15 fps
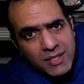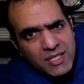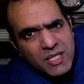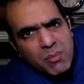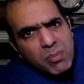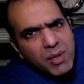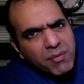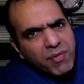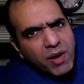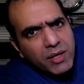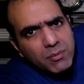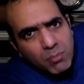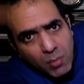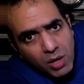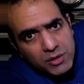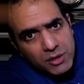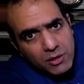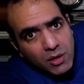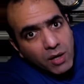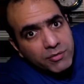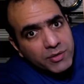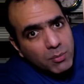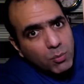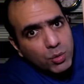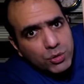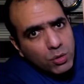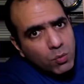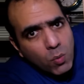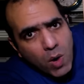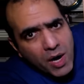A simplified model of the
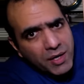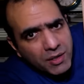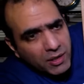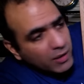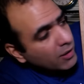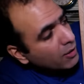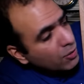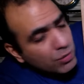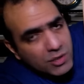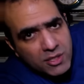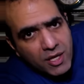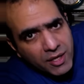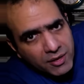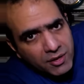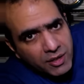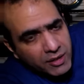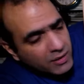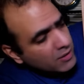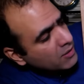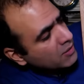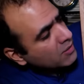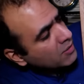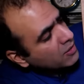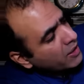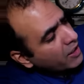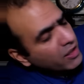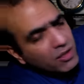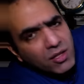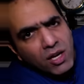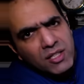motor winding looks like this. The
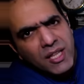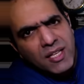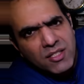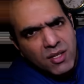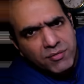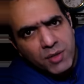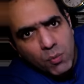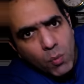inductance of the